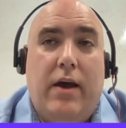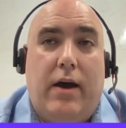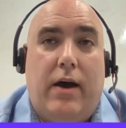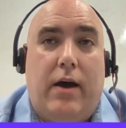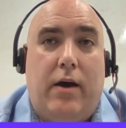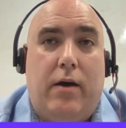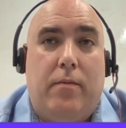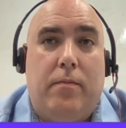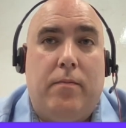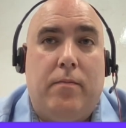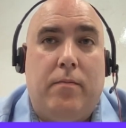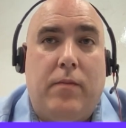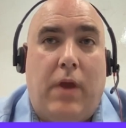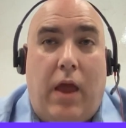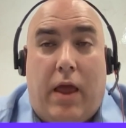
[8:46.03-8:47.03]

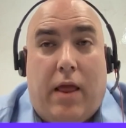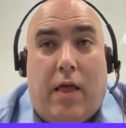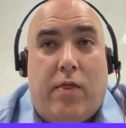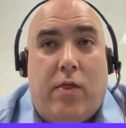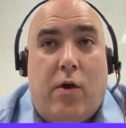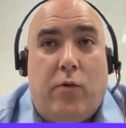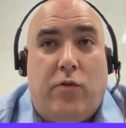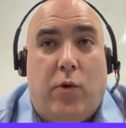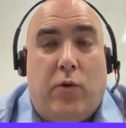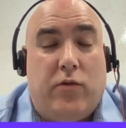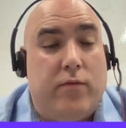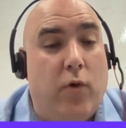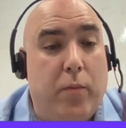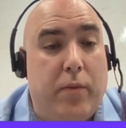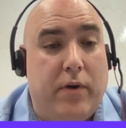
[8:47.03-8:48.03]
And those
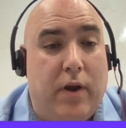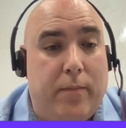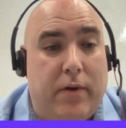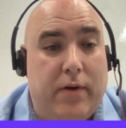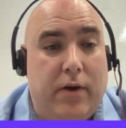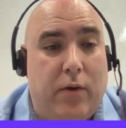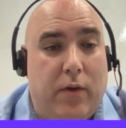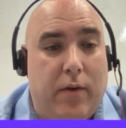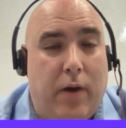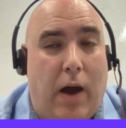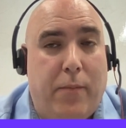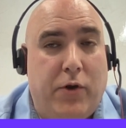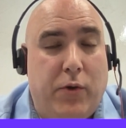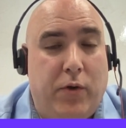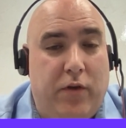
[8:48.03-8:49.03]
have opened up,
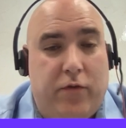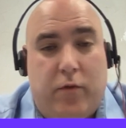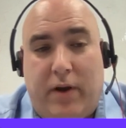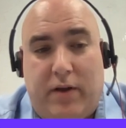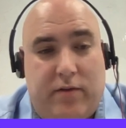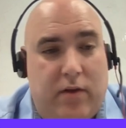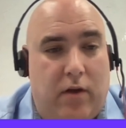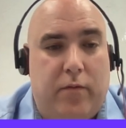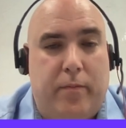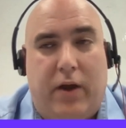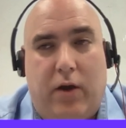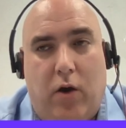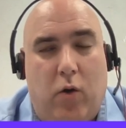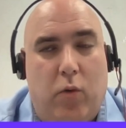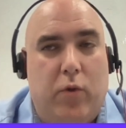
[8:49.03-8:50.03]
opportunities for myself and my
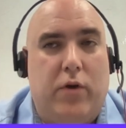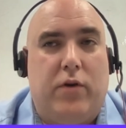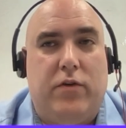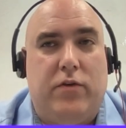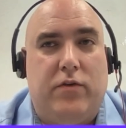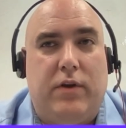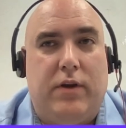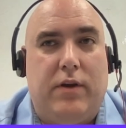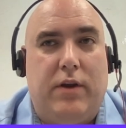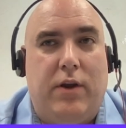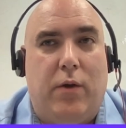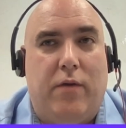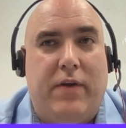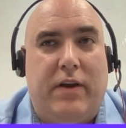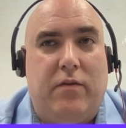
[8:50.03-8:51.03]
coworkers to,
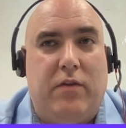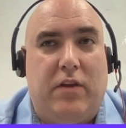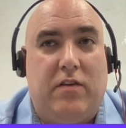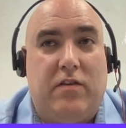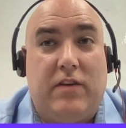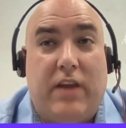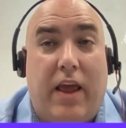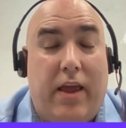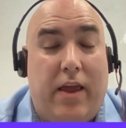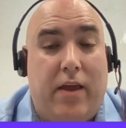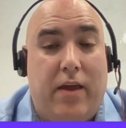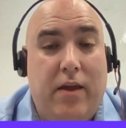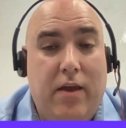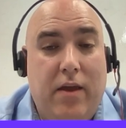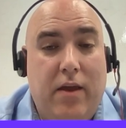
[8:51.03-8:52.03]
effectively
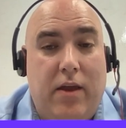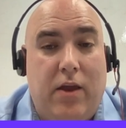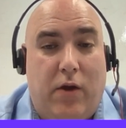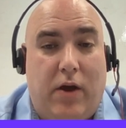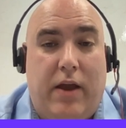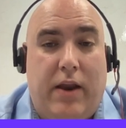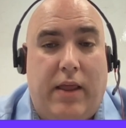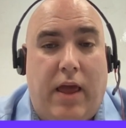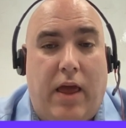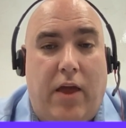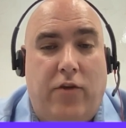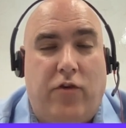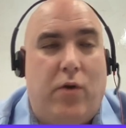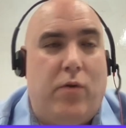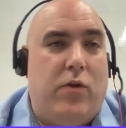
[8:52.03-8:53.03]
stay, cutting
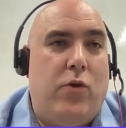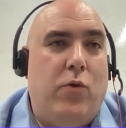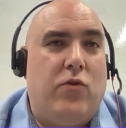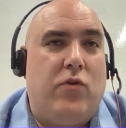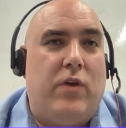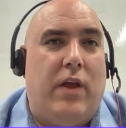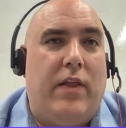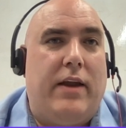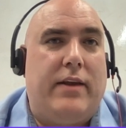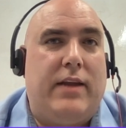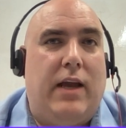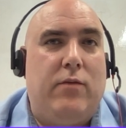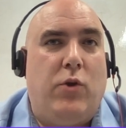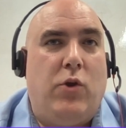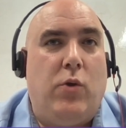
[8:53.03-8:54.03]
edge. Usually a lot of
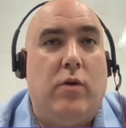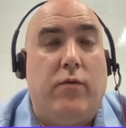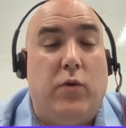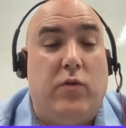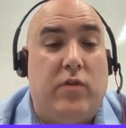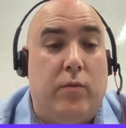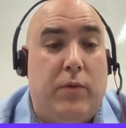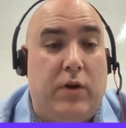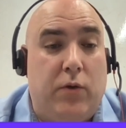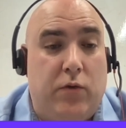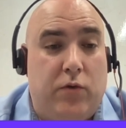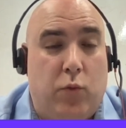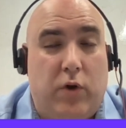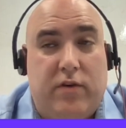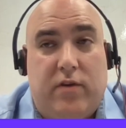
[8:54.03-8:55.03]
times when you interview someone
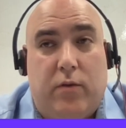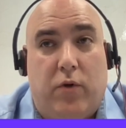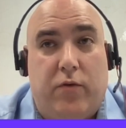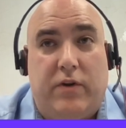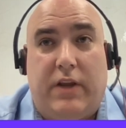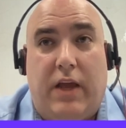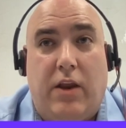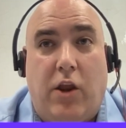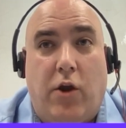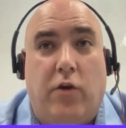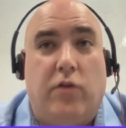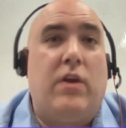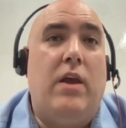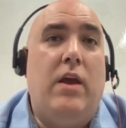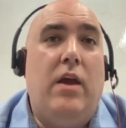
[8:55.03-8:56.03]
who's worked somewhere for 10
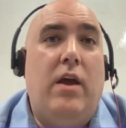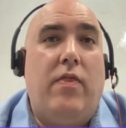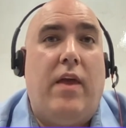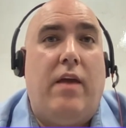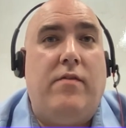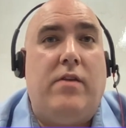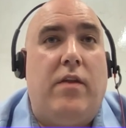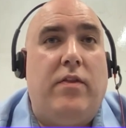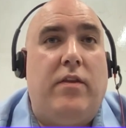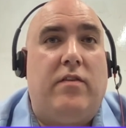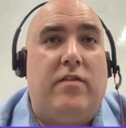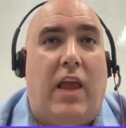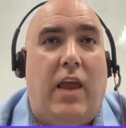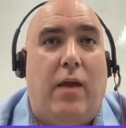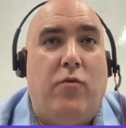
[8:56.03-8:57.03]
years, they've done the
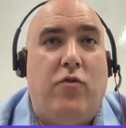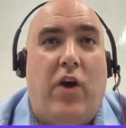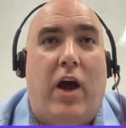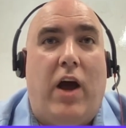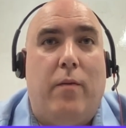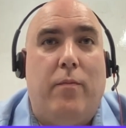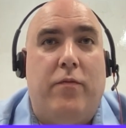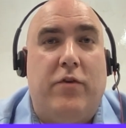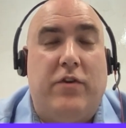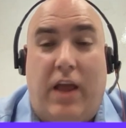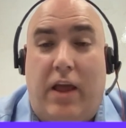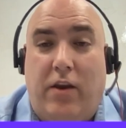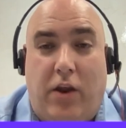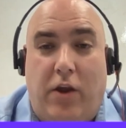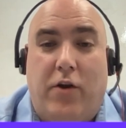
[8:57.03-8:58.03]
same job for
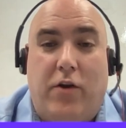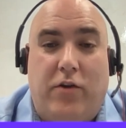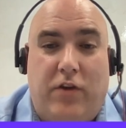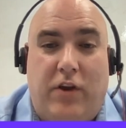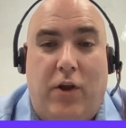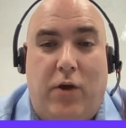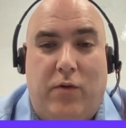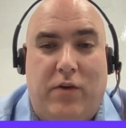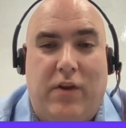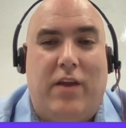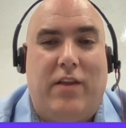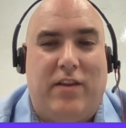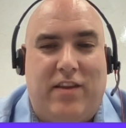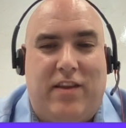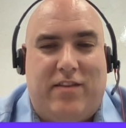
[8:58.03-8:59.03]
10 years,
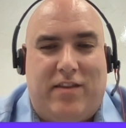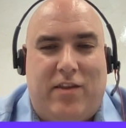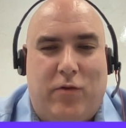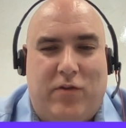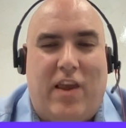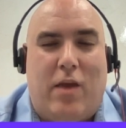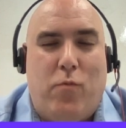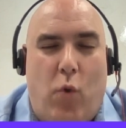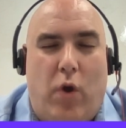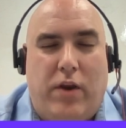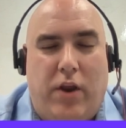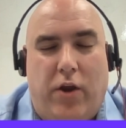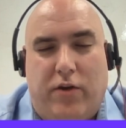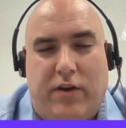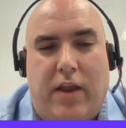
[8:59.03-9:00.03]
it's the same 1
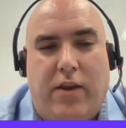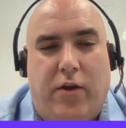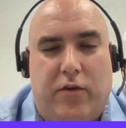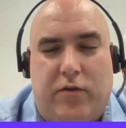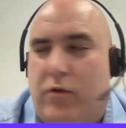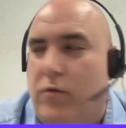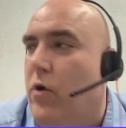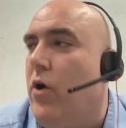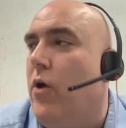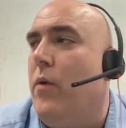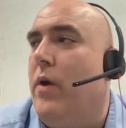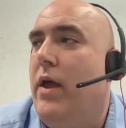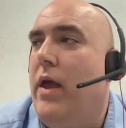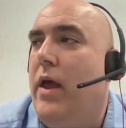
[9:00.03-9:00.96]
year, 10 years in a row.